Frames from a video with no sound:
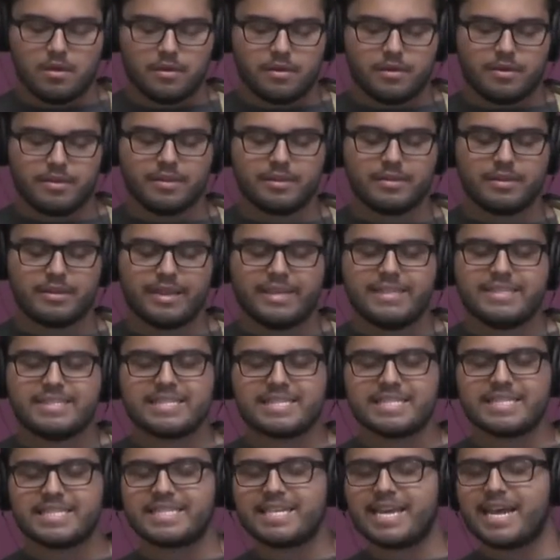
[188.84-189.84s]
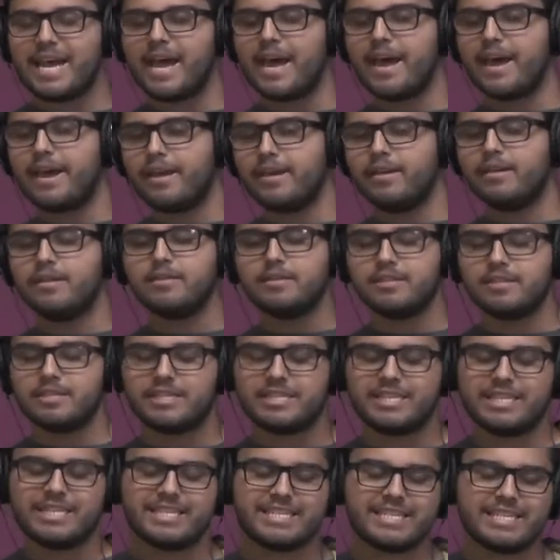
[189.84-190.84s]
And they say
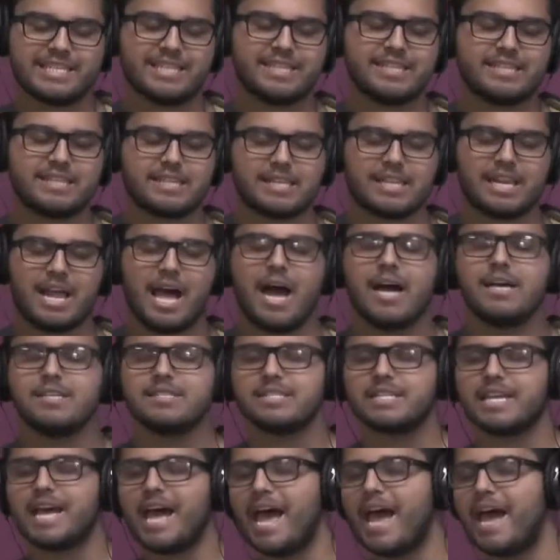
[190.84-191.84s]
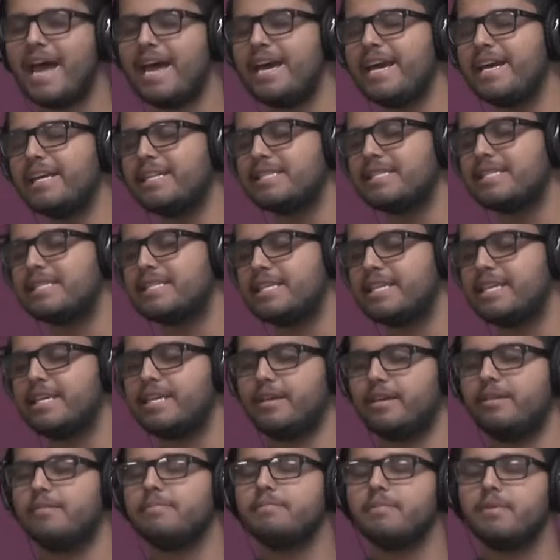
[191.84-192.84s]
She's in class
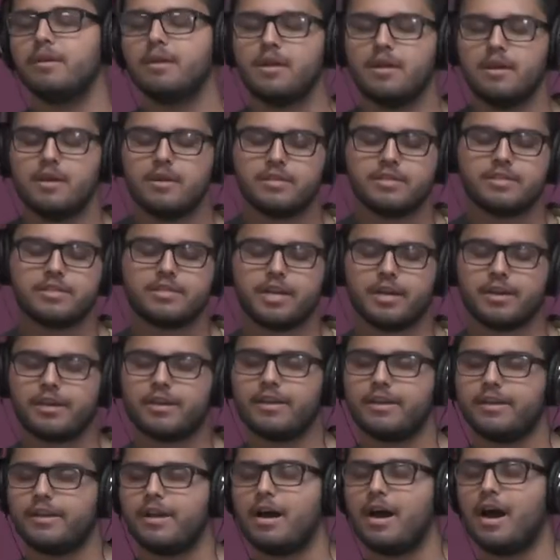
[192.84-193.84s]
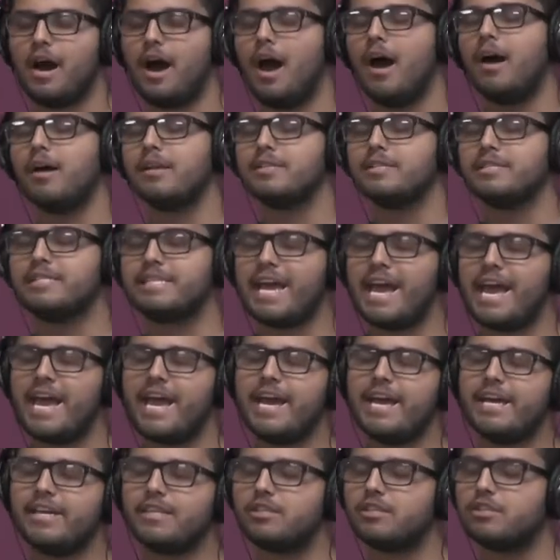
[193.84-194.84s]
18, stuck in her
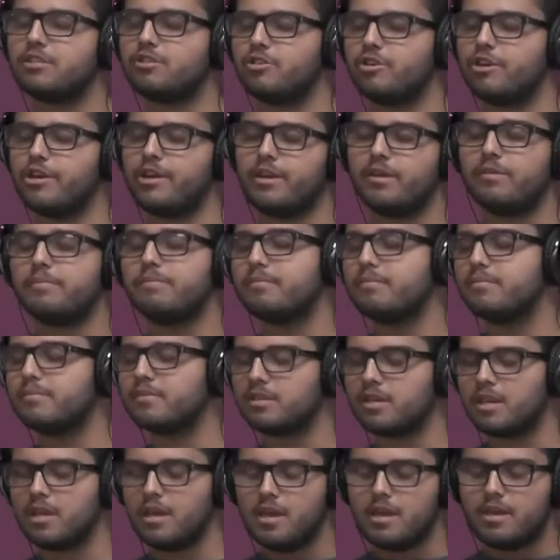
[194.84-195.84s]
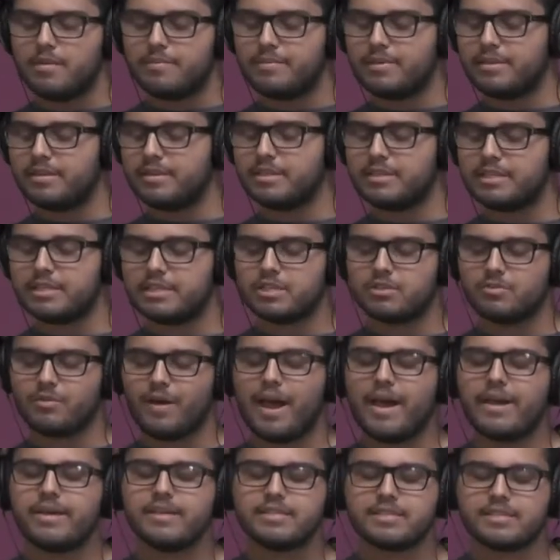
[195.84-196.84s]
daydreams. Been this
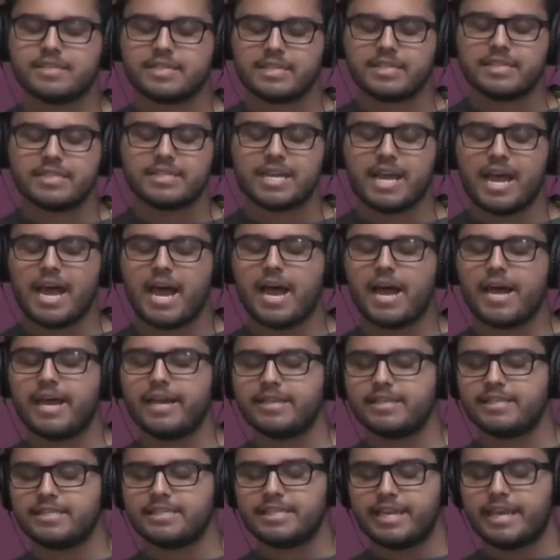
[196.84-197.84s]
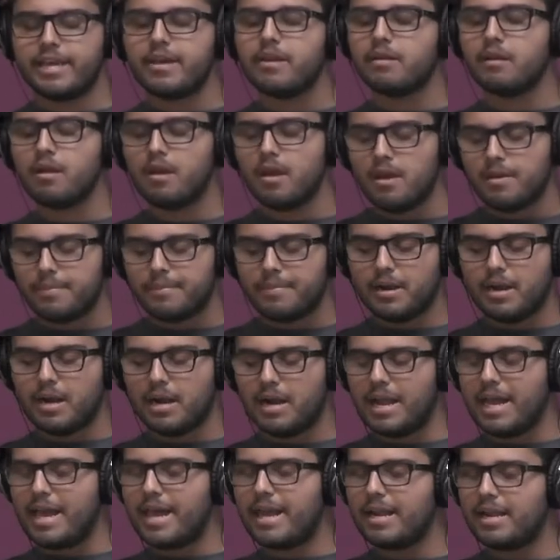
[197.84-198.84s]
way since 18, but
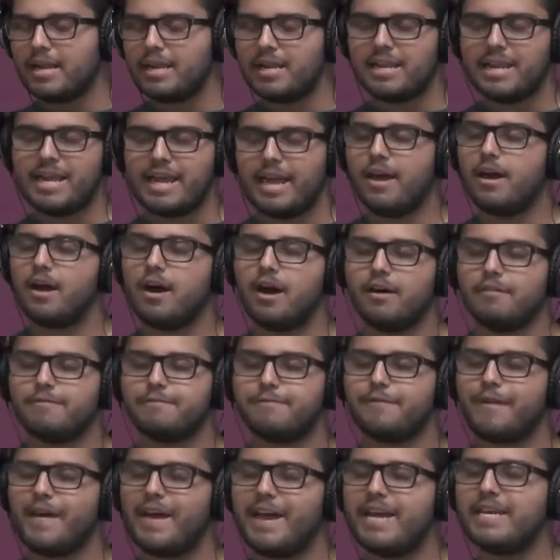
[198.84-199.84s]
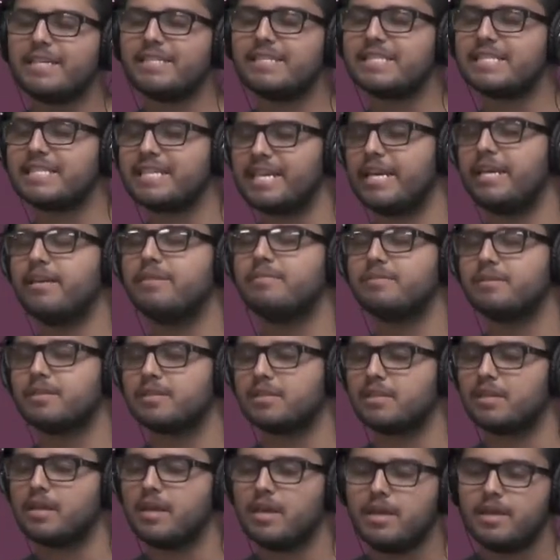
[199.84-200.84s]
lately her face
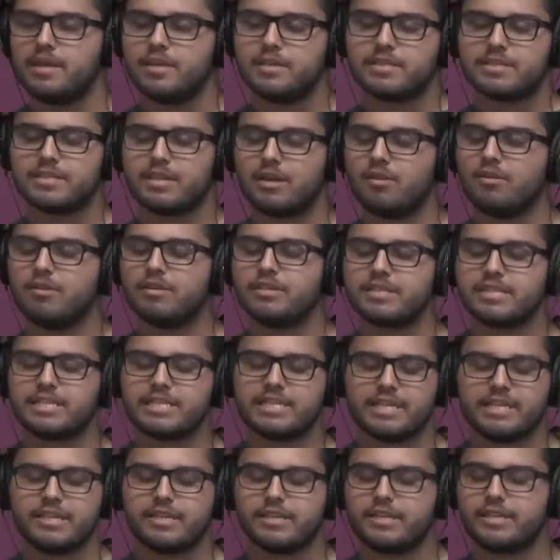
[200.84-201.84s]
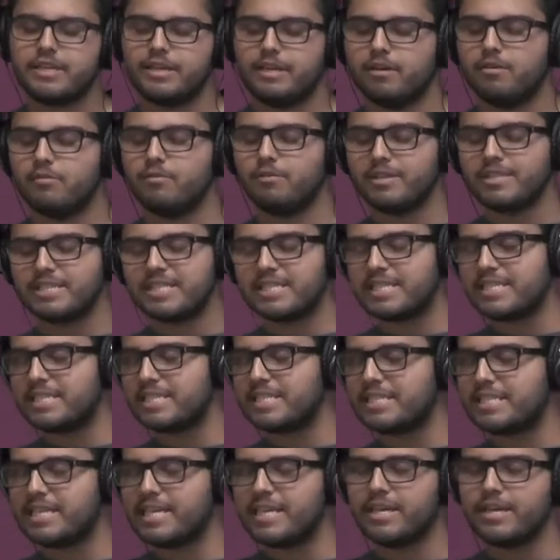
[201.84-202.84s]
seems slowly sinking,
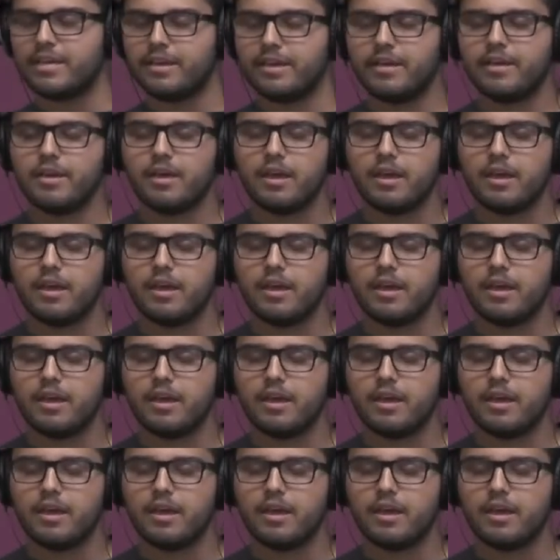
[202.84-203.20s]
wasting.